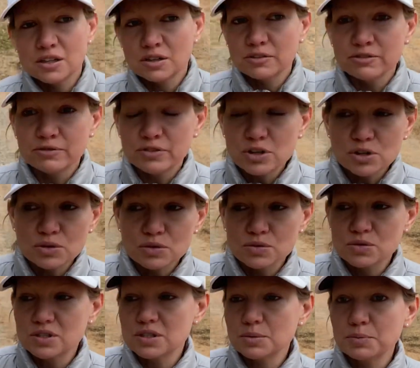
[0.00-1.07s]
The
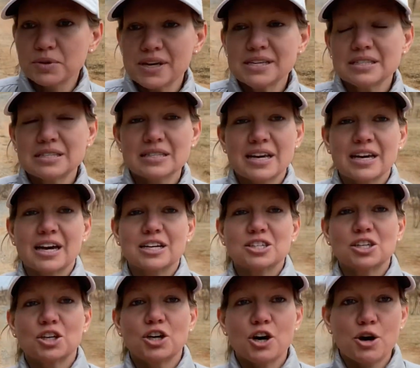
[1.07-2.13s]
views, the places I got
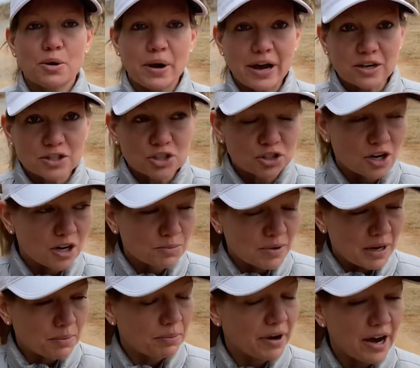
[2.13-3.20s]
to go, how strong
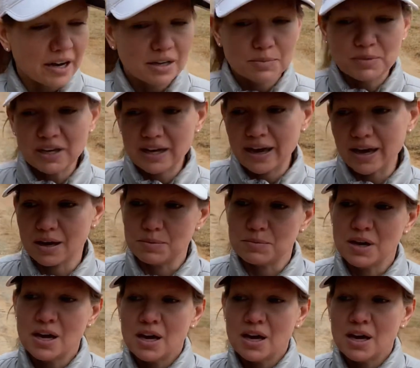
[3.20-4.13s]
my body became,